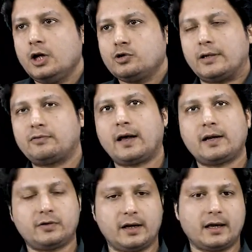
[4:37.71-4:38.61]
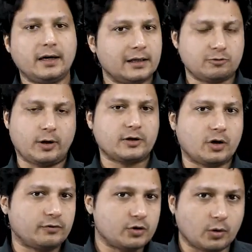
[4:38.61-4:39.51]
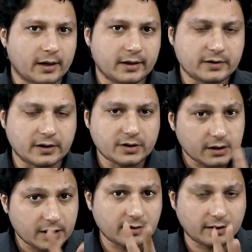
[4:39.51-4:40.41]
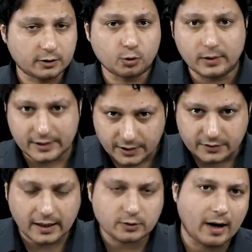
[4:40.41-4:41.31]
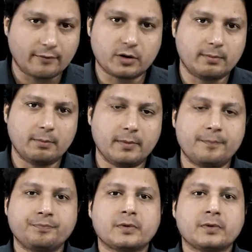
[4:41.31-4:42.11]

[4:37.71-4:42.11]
So, as far as recurrent dislocation of the shoulder is concerned, these are the 2 lesions that you have to remember.